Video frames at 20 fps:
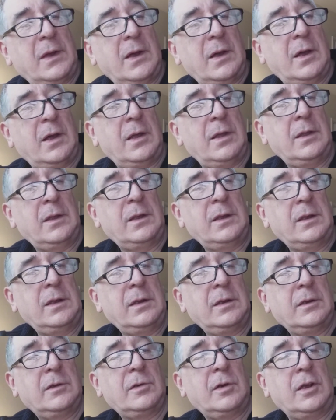are
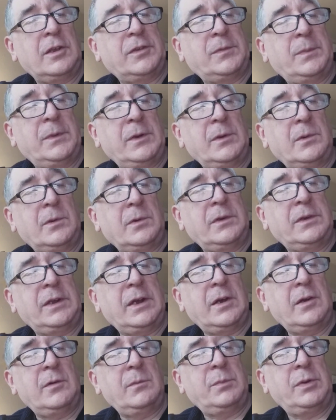Crosby
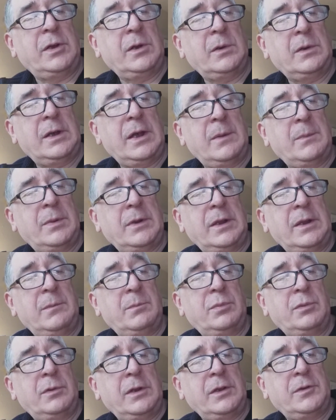Audio Pure Ebony
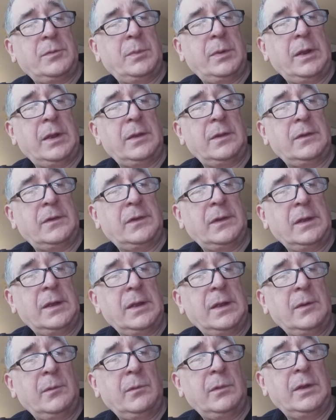Bridge Pins
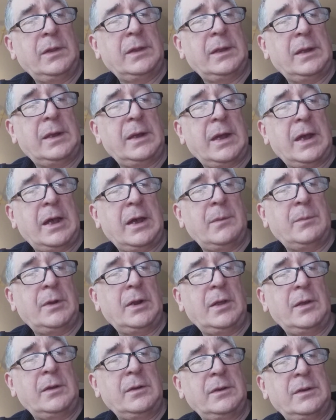with
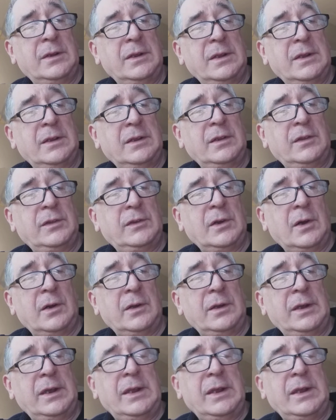abalone dot